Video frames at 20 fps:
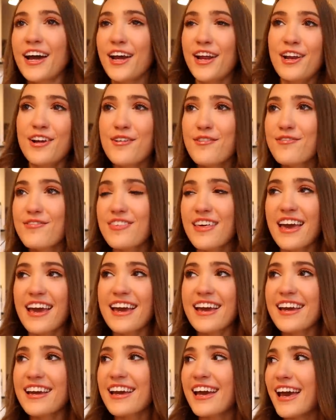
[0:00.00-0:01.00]
kind of
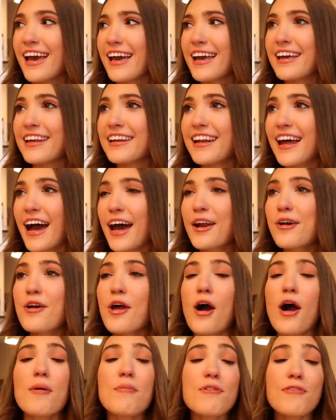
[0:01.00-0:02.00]
thing. And I don't
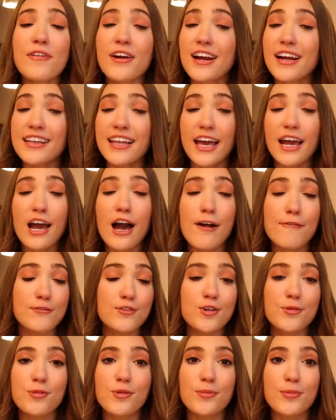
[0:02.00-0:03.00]
know. I'm a very like like
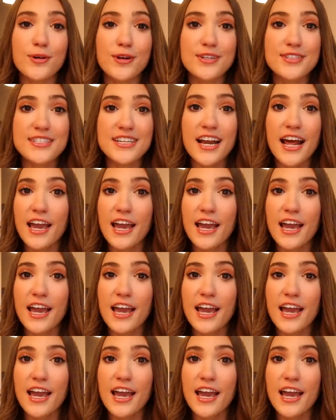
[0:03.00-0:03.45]
comfortable person.